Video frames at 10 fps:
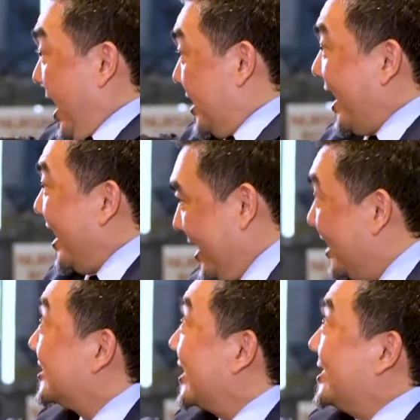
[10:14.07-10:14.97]
That
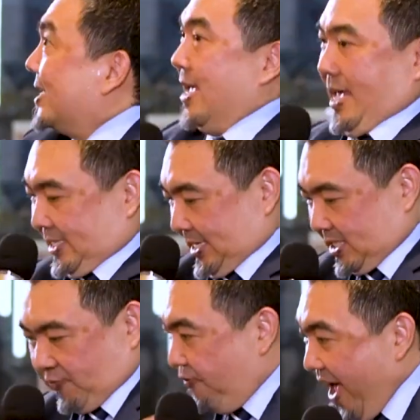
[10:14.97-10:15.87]
it's
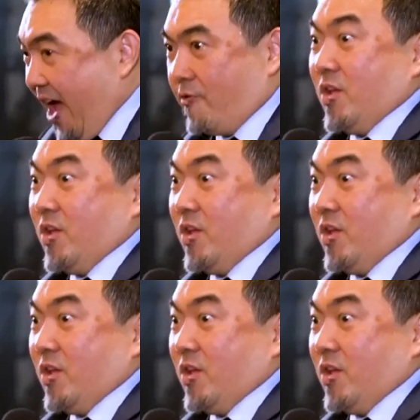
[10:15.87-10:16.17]
very